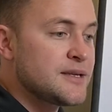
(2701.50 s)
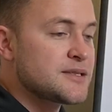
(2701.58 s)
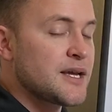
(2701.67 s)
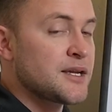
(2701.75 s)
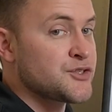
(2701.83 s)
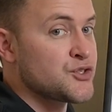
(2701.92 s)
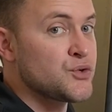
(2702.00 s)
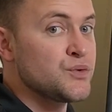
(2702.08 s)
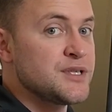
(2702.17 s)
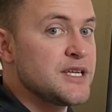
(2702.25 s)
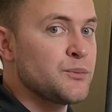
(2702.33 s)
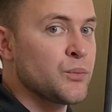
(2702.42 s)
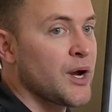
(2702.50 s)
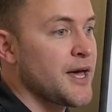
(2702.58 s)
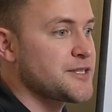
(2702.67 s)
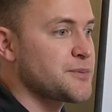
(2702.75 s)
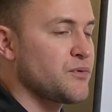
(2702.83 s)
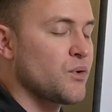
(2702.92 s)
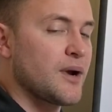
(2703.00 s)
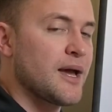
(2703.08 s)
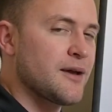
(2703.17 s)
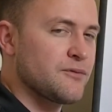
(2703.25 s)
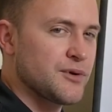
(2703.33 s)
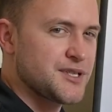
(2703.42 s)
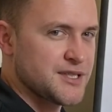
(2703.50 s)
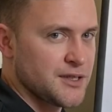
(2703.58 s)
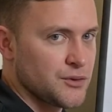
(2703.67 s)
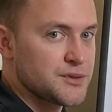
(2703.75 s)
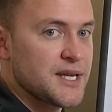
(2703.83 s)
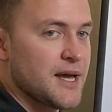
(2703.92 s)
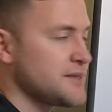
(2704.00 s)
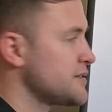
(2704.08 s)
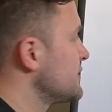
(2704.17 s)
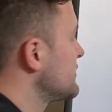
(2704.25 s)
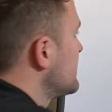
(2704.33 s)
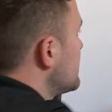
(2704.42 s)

and take 2 deep breaths before every single test.